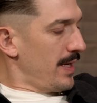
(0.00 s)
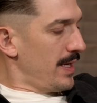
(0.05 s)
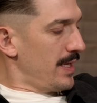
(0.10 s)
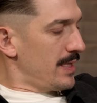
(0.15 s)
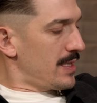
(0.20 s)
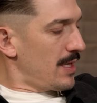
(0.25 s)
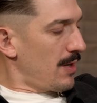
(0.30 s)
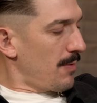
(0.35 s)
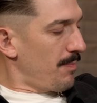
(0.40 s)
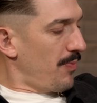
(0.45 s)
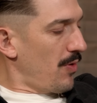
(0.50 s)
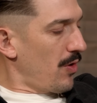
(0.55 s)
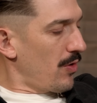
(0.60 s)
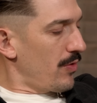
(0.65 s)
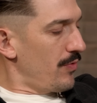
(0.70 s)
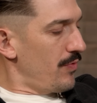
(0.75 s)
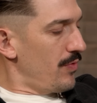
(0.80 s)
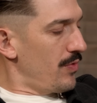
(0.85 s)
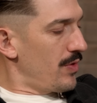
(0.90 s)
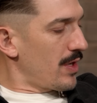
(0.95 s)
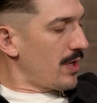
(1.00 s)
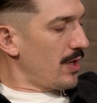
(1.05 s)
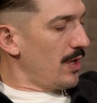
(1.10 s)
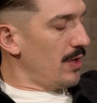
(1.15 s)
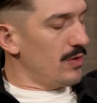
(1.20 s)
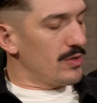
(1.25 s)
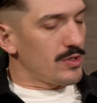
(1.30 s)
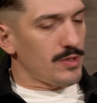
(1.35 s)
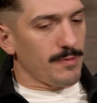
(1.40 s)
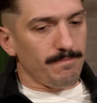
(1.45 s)
Is there a part of you that
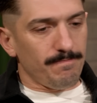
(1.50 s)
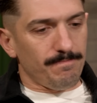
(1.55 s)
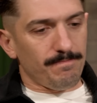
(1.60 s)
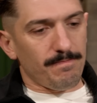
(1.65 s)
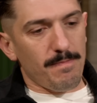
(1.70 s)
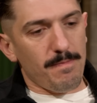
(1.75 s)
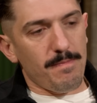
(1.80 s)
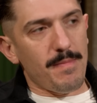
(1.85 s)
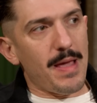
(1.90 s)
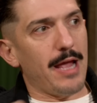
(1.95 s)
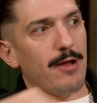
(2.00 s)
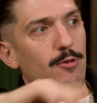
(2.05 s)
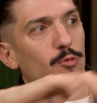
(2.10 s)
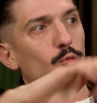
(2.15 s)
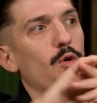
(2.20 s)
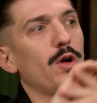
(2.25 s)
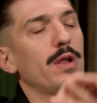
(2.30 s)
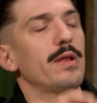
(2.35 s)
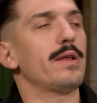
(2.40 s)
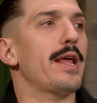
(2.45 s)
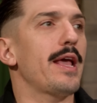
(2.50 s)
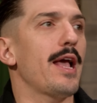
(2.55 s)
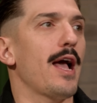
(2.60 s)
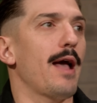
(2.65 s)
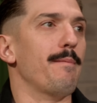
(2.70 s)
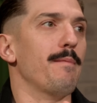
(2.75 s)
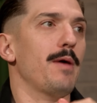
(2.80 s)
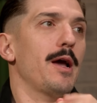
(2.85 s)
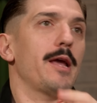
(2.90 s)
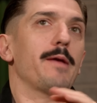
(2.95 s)
goes, man, one day I
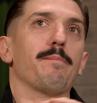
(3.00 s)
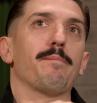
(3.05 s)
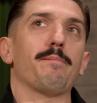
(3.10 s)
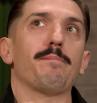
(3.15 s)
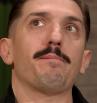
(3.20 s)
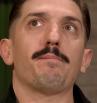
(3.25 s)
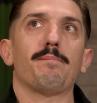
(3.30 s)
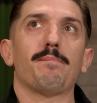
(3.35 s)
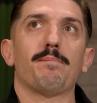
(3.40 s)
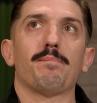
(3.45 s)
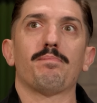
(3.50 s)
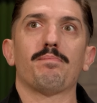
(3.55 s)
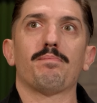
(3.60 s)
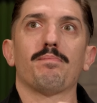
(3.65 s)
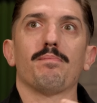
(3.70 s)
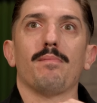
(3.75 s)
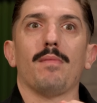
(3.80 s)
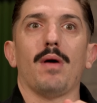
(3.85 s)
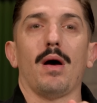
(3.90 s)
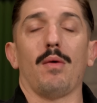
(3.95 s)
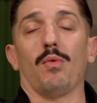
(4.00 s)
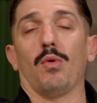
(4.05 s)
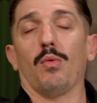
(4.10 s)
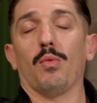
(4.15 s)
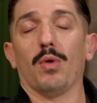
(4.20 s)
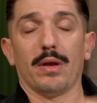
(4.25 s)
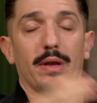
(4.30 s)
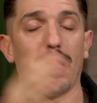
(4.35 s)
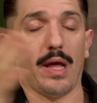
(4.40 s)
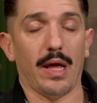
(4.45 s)
might,
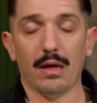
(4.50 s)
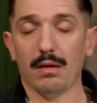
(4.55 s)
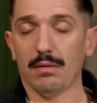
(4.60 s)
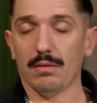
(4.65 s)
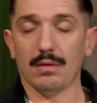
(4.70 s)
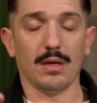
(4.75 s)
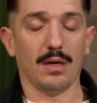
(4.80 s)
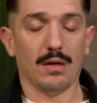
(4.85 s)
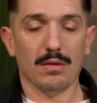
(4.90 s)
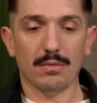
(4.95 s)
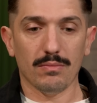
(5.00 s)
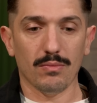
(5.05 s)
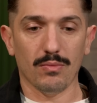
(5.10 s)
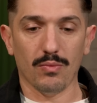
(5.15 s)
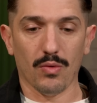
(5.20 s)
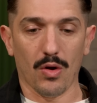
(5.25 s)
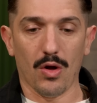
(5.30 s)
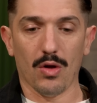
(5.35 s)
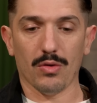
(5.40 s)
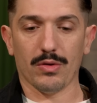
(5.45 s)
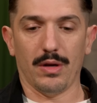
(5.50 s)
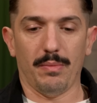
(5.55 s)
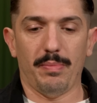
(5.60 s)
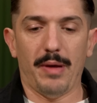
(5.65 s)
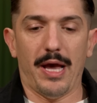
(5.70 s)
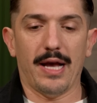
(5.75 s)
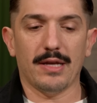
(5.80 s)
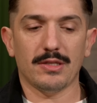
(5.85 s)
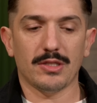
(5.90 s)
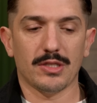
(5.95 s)
one day, we're all going to
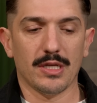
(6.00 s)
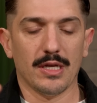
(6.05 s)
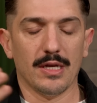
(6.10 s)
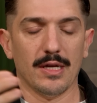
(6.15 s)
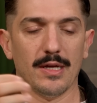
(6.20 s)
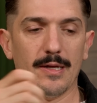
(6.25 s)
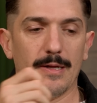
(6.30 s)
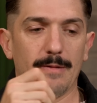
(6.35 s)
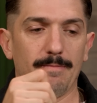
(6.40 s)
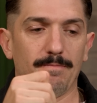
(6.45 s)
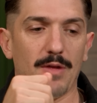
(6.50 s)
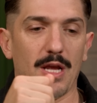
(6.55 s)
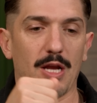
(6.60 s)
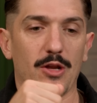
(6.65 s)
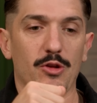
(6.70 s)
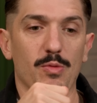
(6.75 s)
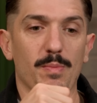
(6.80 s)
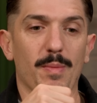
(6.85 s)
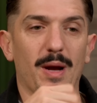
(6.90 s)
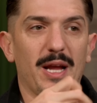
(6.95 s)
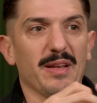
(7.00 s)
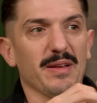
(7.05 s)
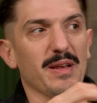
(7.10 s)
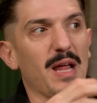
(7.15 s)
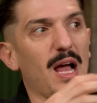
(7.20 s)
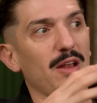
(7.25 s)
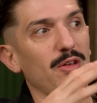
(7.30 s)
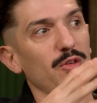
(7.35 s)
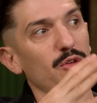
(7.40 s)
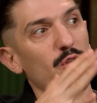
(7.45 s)
pass and you might
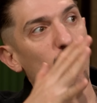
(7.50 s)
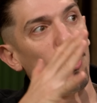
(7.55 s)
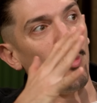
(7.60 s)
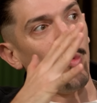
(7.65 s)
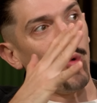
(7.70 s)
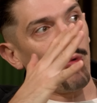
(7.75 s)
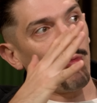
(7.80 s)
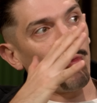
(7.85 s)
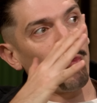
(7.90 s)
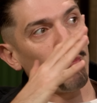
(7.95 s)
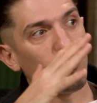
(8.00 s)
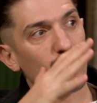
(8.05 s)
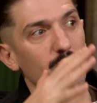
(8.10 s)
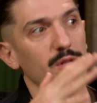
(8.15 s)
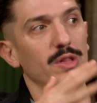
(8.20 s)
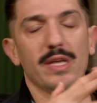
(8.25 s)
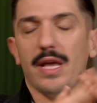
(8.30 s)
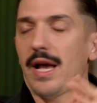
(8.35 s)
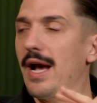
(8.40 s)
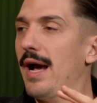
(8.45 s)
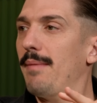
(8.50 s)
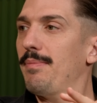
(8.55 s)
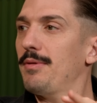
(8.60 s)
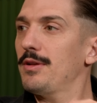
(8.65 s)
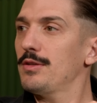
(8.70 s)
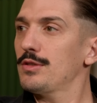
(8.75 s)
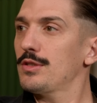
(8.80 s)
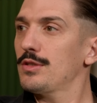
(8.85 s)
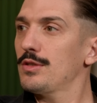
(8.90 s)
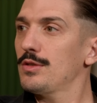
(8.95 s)
not know what really
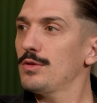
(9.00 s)
happened,